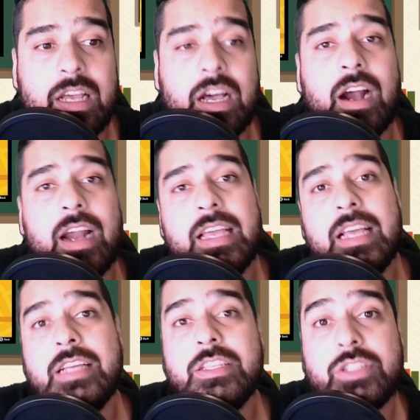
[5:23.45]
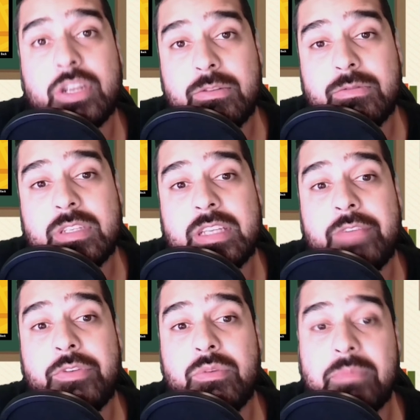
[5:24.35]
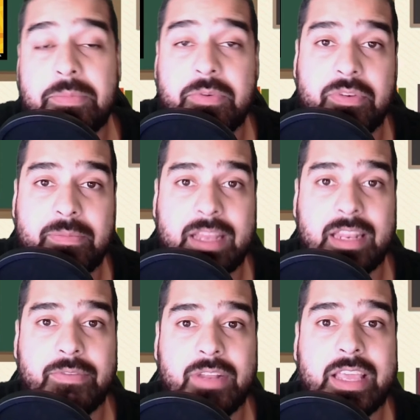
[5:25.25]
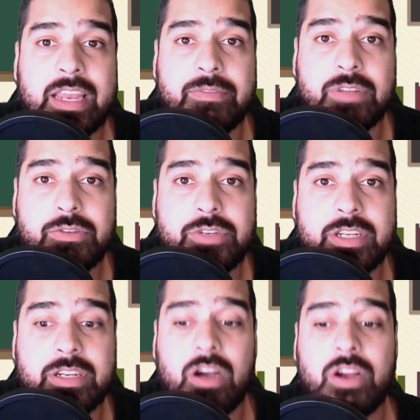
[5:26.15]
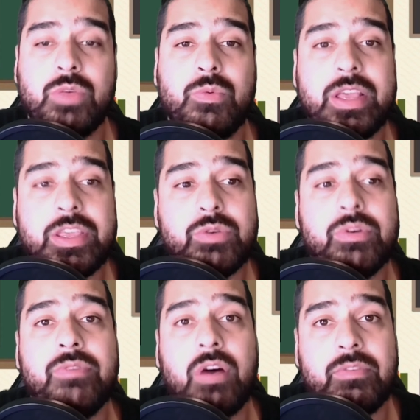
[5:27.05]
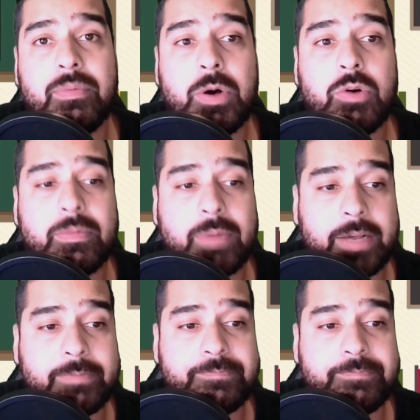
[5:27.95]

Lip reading: All right. Stones, if you remember from my leveling and evolution, are the way you evolve a Pokemon.